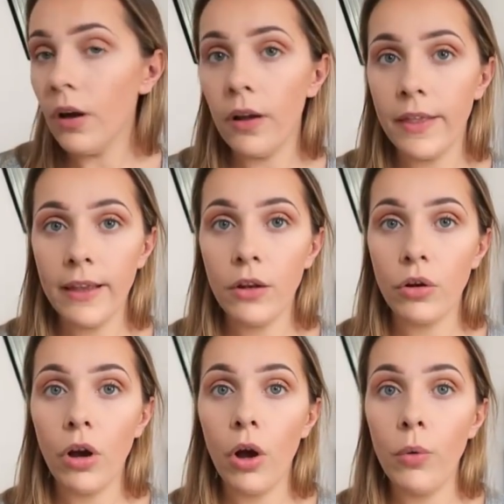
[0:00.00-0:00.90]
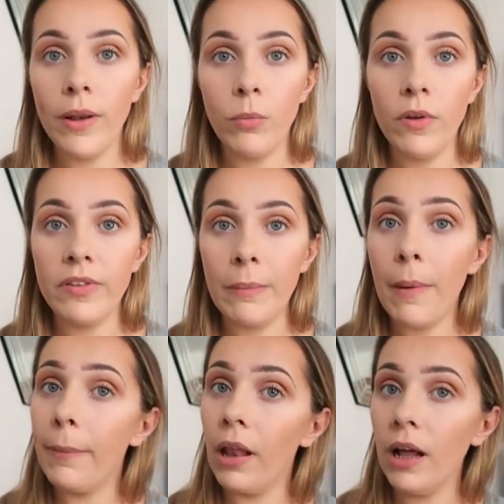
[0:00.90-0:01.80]
I then go in with
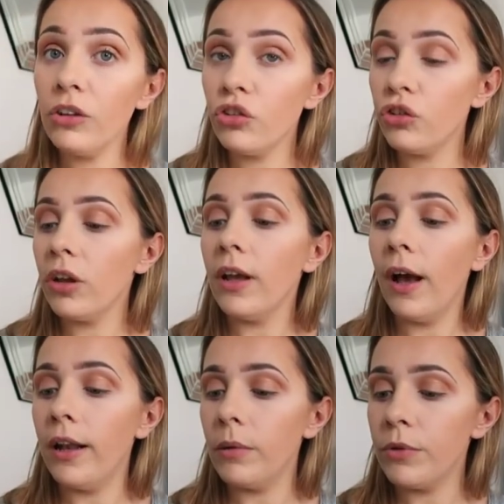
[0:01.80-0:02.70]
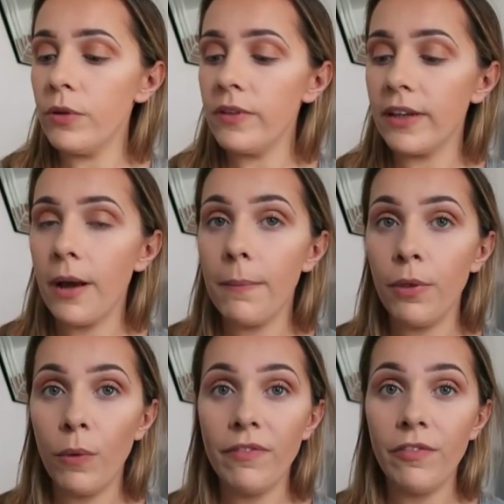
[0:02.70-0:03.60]
some blush, and I'm using
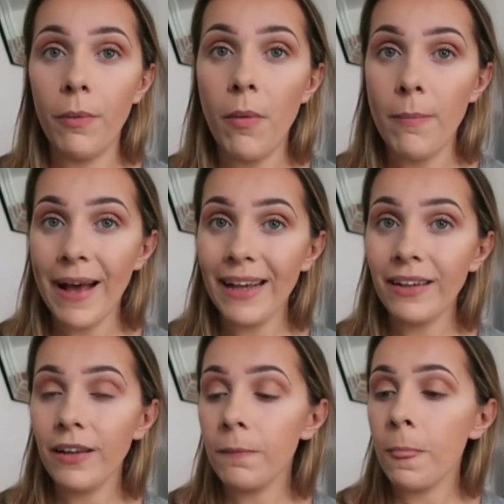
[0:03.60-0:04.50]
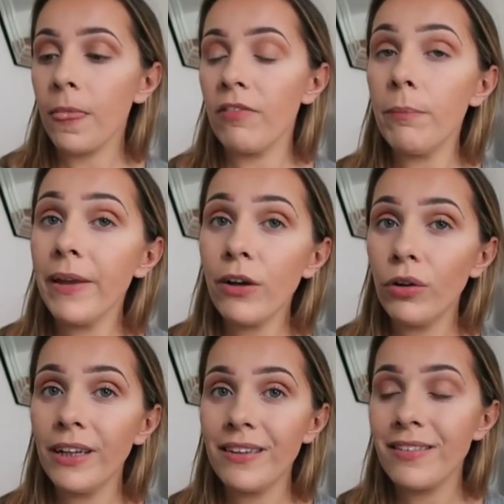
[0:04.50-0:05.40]
the one from MAC. If I'm being
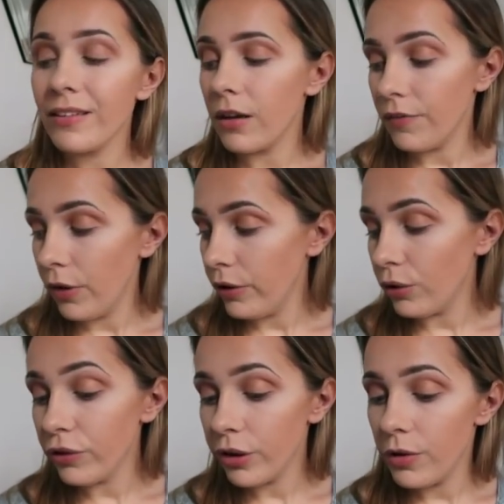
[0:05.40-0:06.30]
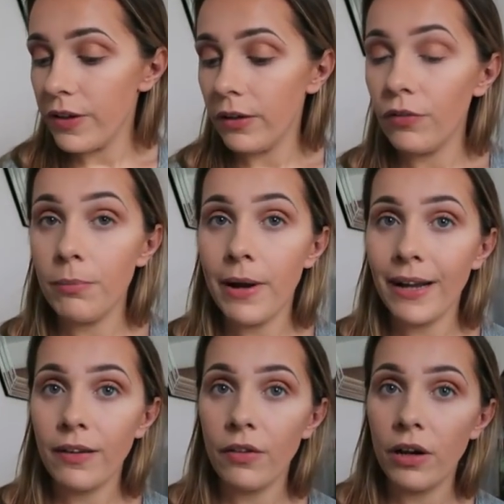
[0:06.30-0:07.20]
honest, I've only got 2 things from
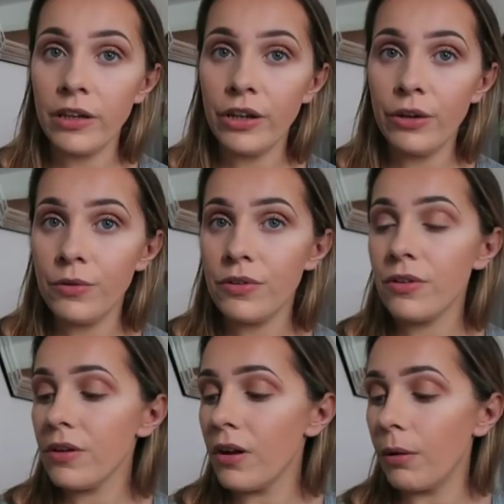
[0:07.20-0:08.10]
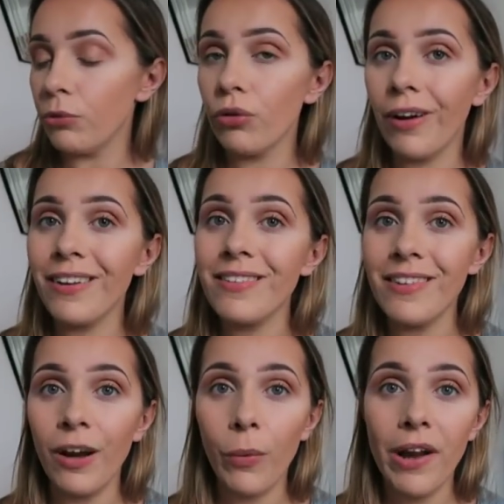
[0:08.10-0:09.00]
MAC that I use. I'm trying to
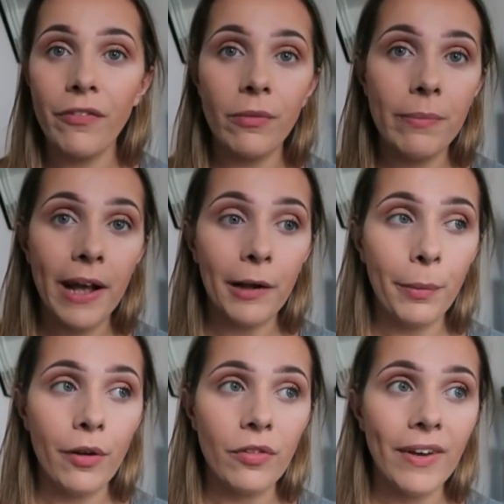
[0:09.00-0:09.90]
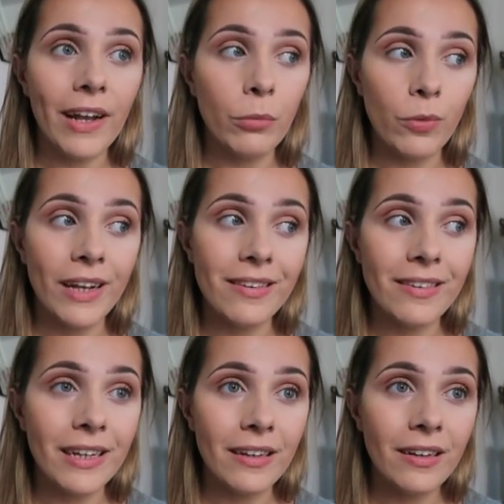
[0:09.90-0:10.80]
stay away from MAC because of animal
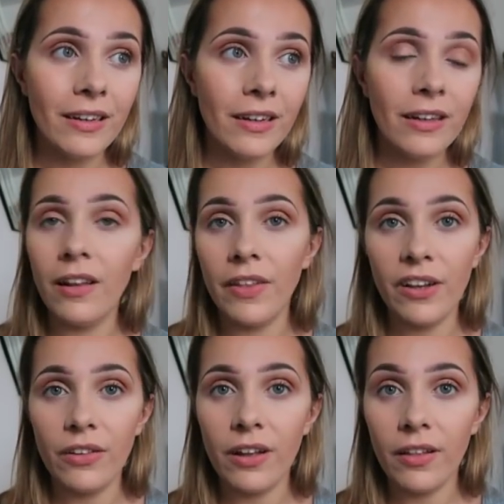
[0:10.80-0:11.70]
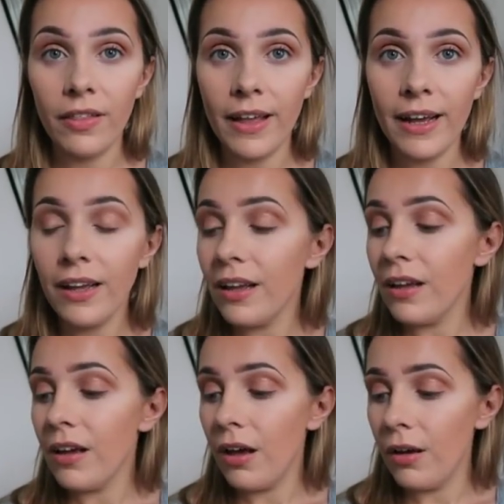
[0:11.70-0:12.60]
testing and things like that.
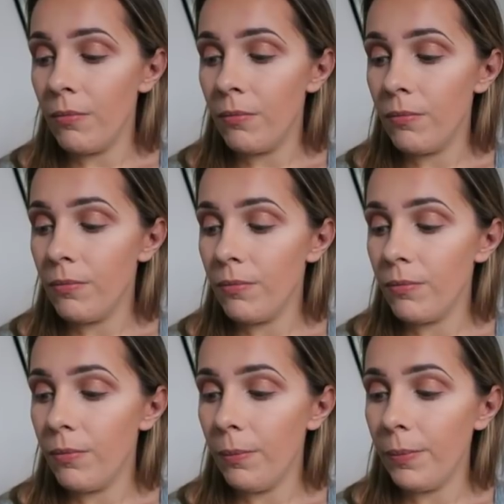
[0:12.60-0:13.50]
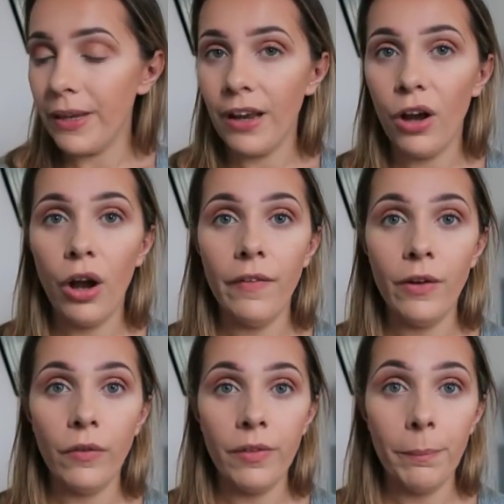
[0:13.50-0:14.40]
But yeah, I heard
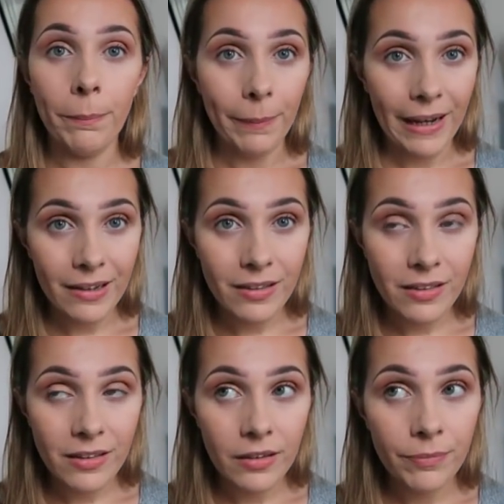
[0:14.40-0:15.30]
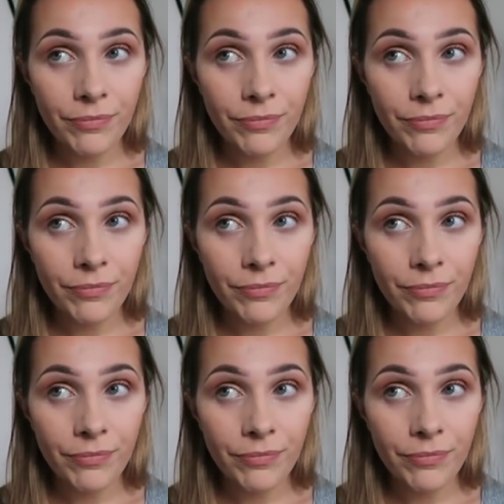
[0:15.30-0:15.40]
they're not the best.